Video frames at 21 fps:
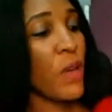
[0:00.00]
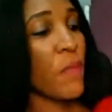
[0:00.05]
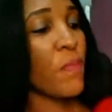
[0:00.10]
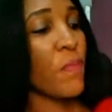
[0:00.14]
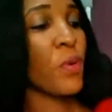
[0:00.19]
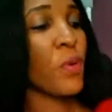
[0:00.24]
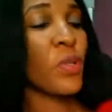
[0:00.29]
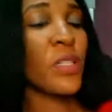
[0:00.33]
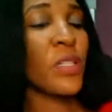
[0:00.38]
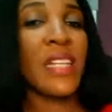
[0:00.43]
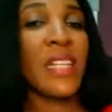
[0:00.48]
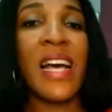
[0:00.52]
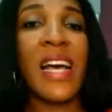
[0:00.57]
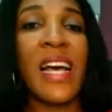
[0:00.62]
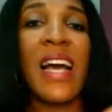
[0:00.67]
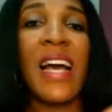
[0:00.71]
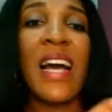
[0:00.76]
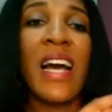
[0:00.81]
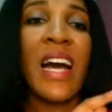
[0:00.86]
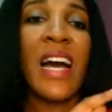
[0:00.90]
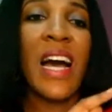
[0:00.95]
People
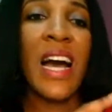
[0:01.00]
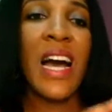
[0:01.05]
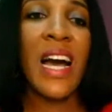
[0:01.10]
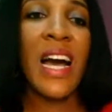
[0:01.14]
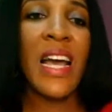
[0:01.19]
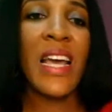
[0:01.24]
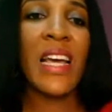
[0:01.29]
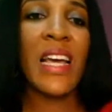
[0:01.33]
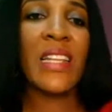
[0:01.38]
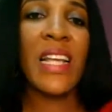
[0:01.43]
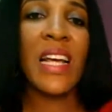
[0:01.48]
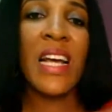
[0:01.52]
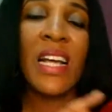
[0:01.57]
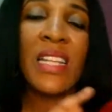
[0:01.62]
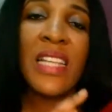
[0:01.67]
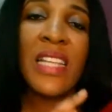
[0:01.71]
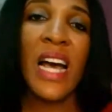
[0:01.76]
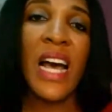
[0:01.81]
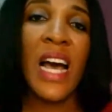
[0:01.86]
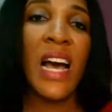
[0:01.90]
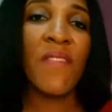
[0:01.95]
that
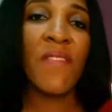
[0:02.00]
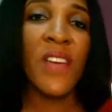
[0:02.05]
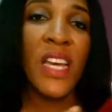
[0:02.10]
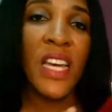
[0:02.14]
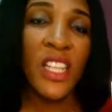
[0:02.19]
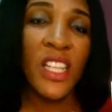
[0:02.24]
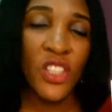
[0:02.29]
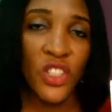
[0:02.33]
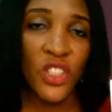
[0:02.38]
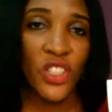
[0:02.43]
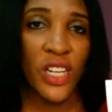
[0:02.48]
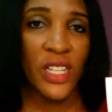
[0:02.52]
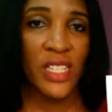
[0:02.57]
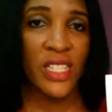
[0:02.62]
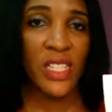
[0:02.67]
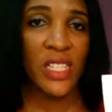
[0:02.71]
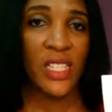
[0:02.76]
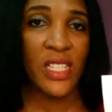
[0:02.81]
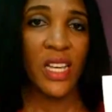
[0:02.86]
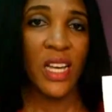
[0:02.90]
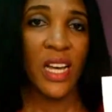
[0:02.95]
have
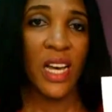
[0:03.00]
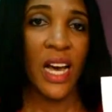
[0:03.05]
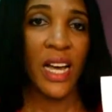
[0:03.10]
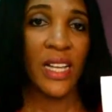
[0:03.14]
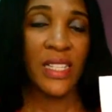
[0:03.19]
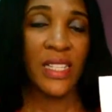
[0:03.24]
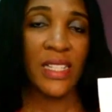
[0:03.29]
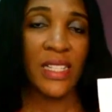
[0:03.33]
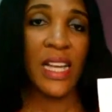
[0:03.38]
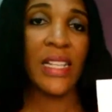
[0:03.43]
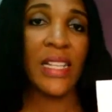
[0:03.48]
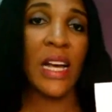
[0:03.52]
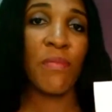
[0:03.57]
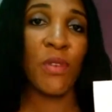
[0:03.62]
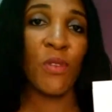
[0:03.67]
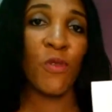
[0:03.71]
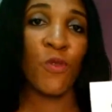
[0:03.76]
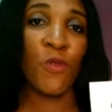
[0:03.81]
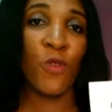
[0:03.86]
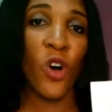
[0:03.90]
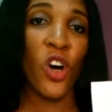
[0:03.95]
interests. I said
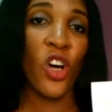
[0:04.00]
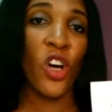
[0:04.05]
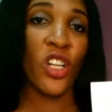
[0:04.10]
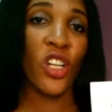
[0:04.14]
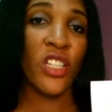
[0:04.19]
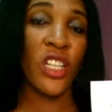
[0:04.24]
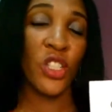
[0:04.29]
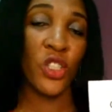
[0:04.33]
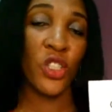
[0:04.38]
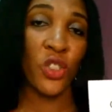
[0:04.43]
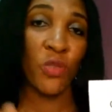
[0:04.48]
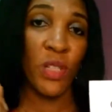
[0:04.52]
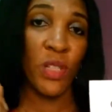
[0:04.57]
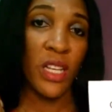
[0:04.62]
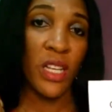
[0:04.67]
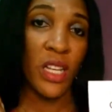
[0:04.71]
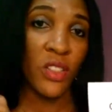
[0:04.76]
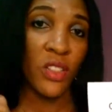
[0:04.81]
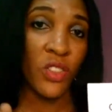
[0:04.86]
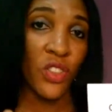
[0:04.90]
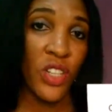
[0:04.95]
that before. They should
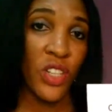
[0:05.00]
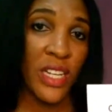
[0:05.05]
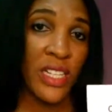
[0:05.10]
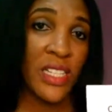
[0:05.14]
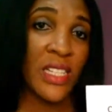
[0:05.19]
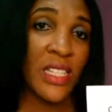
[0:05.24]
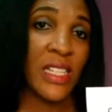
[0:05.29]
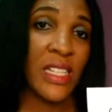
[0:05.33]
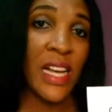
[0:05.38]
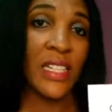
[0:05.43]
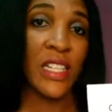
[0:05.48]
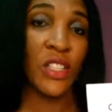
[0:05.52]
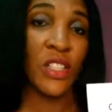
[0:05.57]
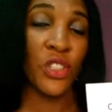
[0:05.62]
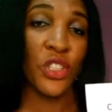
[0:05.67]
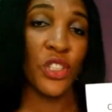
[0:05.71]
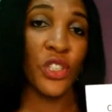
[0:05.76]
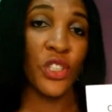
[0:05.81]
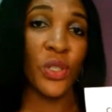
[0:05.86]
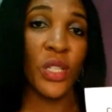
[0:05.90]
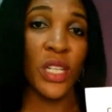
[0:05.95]
be interested
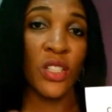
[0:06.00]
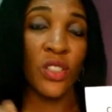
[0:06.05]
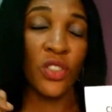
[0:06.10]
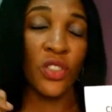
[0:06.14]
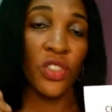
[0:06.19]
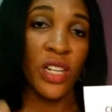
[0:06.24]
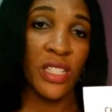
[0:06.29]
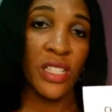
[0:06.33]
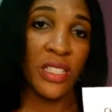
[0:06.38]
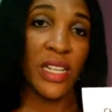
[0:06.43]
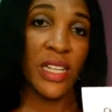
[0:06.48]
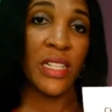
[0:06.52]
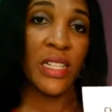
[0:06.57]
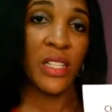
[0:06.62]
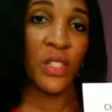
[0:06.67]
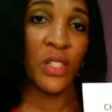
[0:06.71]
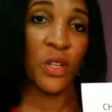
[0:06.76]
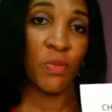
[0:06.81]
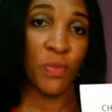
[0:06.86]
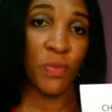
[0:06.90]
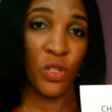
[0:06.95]
in you, interested in
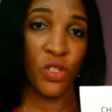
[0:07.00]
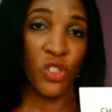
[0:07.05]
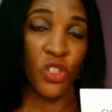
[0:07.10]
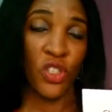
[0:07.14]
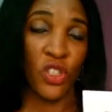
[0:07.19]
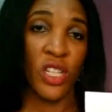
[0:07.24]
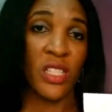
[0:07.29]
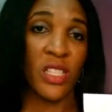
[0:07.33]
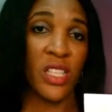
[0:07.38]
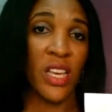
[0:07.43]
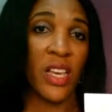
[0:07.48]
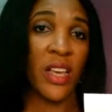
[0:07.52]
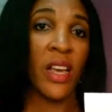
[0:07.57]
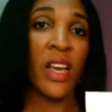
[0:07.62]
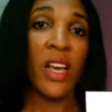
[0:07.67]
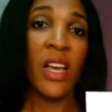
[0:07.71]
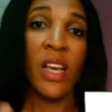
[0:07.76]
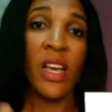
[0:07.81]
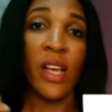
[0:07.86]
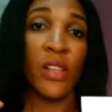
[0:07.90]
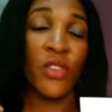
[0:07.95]
the
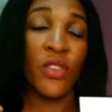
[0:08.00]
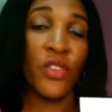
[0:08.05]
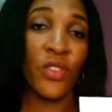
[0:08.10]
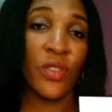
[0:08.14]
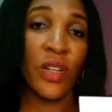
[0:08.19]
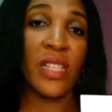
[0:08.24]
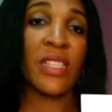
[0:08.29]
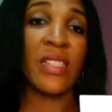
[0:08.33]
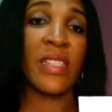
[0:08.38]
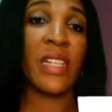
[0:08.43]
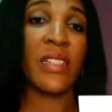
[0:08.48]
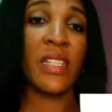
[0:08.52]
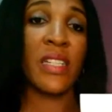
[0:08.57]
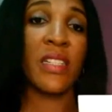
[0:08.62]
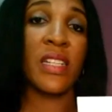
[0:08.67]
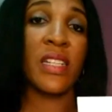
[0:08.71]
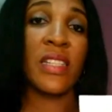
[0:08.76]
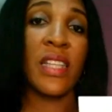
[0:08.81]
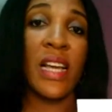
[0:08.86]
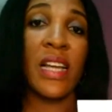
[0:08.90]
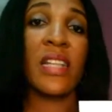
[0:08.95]
opportunity, interested in
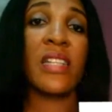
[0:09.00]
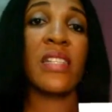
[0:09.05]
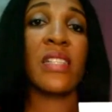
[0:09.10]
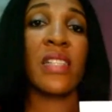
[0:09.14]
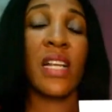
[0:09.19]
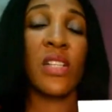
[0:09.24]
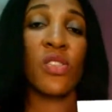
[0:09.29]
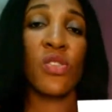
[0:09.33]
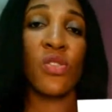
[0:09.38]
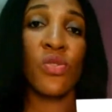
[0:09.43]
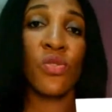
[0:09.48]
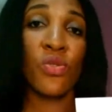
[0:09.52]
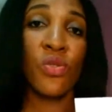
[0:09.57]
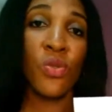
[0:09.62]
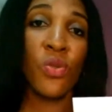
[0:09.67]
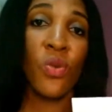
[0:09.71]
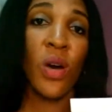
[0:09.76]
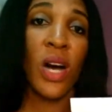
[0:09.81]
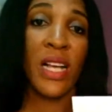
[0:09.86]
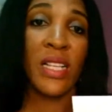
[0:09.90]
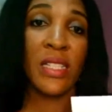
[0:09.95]
the things that you
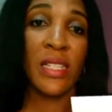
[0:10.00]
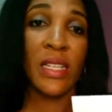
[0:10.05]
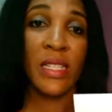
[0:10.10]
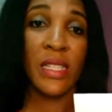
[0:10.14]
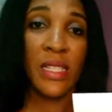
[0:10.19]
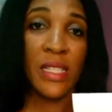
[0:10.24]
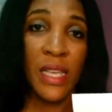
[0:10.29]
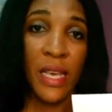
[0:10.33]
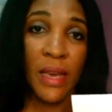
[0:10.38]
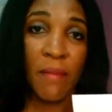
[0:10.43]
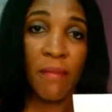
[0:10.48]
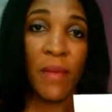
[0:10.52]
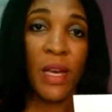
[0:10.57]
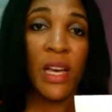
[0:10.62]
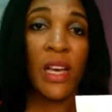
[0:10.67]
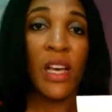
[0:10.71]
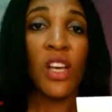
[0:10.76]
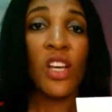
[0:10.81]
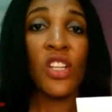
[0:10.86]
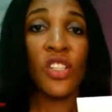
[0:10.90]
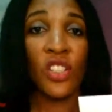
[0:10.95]
do as a team.
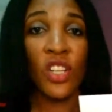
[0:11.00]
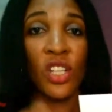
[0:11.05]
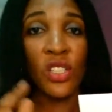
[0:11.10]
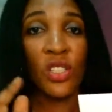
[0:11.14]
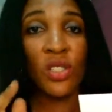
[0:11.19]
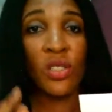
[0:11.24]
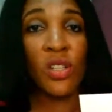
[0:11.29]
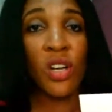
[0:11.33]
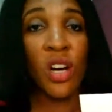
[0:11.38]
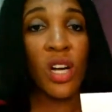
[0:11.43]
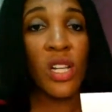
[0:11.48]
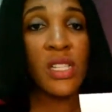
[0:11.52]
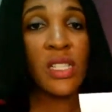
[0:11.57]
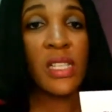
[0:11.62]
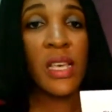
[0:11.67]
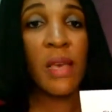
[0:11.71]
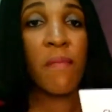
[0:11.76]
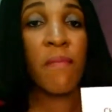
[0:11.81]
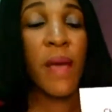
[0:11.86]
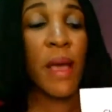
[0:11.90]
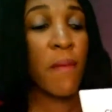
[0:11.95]
Your core
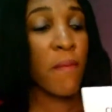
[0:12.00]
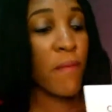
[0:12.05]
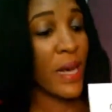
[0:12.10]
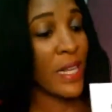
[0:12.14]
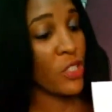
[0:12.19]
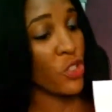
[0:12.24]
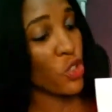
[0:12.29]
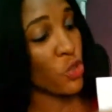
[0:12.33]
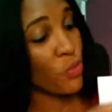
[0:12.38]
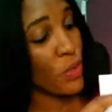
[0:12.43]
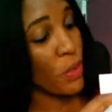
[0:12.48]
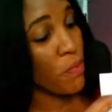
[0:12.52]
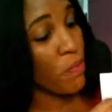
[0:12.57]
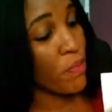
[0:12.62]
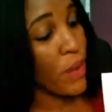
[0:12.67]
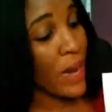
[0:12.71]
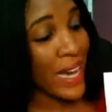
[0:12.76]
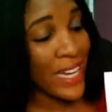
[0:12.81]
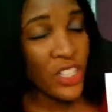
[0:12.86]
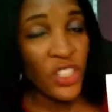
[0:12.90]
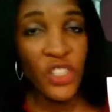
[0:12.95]
team members should be
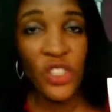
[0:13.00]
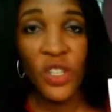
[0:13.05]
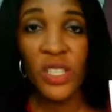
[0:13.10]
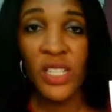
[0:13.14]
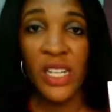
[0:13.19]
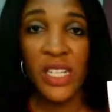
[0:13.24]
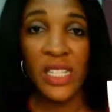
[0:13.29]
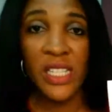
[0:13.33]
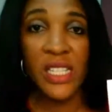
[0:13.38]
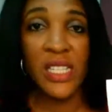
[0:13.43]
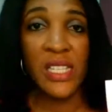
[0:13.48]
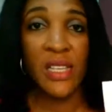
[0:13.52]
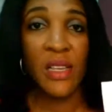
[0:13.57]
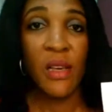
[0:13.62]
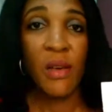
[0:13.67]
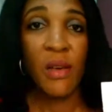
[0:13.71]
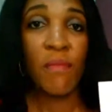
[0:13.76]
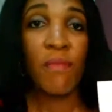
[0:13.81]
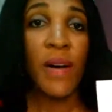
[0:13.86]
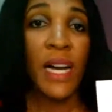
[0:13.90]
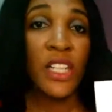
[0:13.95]
passionate.
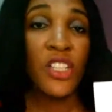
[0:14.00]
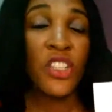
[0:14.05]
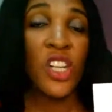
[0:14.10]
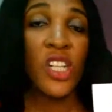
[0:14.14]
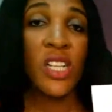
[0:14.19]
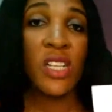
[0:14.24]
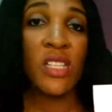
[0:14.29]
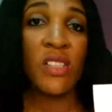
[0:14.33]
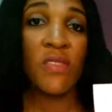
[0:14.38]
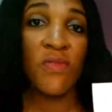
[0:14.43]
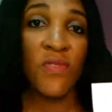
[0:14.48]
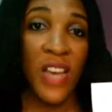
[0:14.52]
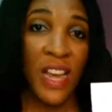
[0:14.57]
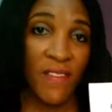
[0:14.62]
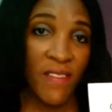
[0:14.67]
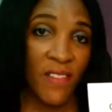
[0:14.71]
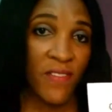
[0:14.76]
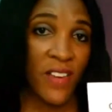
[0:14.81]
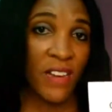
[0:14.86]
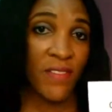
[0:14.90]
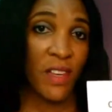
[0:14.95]
Passion is very,
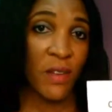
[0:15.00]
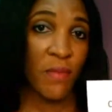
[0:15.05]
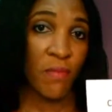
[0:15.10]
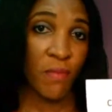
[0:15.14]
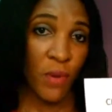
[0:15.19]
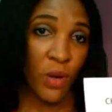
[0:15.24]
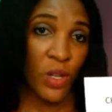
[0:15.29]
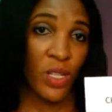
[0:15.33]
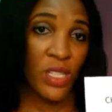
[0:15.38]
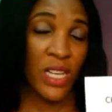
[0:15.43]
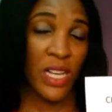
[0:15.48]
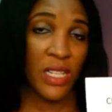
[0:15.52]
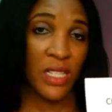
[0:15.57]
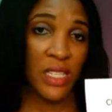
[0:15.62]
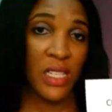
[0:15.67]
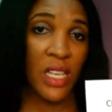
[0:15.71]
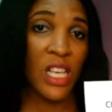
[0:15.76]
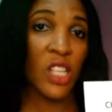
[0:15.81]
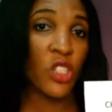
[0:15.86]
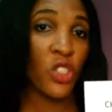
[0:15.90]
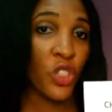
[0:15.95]
very important
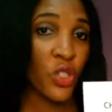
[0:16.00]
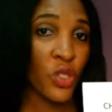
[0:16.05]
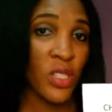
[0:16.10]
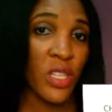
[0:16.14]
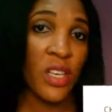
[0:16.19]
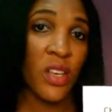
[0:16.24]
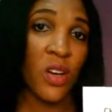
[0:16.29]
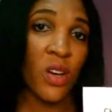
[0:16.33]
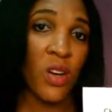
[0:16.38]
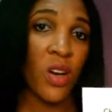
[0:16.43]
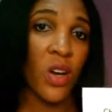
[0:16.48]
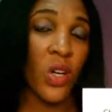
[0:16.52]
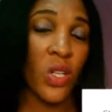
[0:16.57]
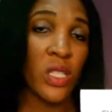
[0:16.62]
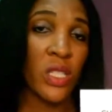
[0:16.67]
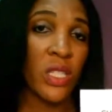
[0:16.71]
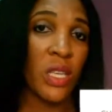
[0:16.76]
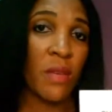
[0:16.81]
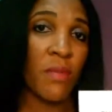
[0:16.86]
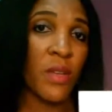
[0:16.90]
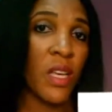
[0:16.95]
in choosing your core
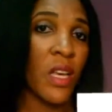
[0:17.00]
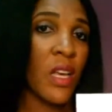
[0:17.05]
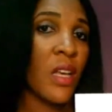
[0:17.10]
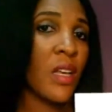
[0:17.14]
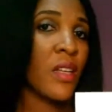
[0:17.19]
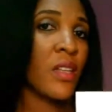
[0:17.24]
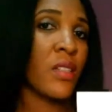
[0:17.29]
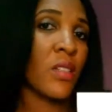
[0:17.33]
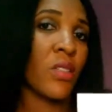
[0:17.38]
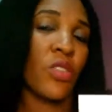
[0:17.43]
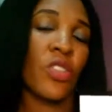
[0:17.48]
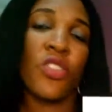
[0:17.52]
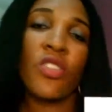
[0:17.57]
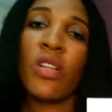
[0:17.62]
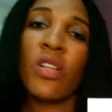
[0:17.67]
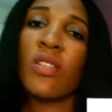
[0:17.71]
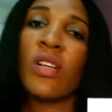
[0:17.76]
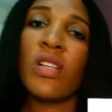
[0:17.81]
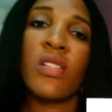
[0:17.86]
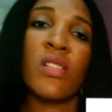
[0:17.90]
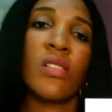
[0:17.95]
team. So you don't
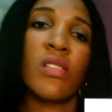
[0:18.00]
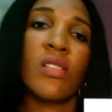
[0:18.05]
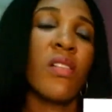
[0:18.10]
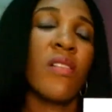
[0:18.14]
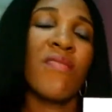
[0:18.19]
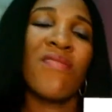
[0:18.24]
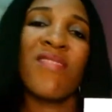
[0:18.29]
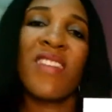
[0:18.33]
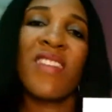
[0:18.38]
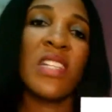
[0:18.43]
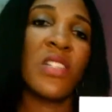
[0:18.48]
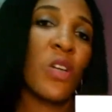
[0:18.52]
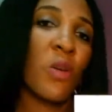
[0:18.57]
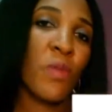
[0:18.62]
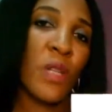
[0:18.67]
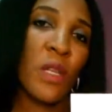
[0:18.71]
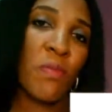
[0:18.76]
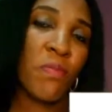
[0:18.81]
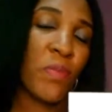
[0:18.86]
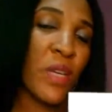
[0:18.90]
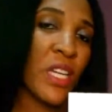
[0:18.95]
just
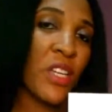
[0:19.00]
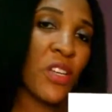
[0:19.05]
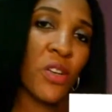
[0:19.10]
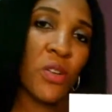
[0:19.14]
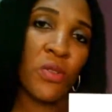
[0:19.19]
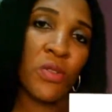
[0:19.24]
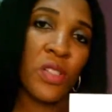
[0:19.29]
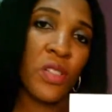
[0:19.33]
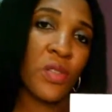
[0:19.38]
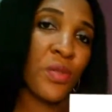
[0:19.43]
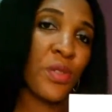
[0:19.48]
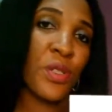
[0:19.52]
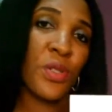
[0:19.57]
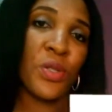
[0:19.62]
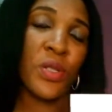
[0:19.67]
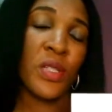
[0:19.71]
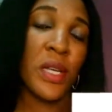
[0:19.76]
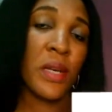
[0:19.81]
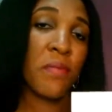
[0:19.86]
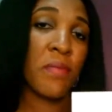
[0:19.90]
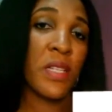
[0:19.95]
randomly pick your 0 to
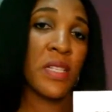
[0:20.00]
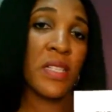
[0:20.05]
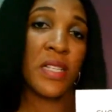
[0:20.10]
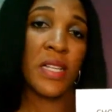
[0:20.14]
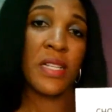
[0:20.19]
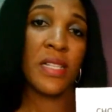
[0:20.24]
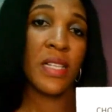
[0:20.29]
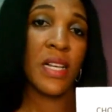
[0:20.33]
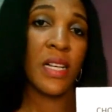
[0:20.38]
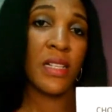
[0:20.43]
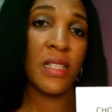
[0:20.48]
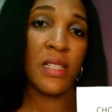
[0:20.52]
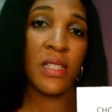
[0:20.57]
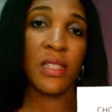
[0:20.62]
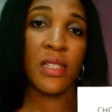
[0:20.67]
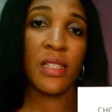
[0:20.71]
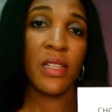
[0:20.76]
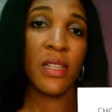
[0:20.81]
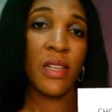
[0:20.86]
9%ers.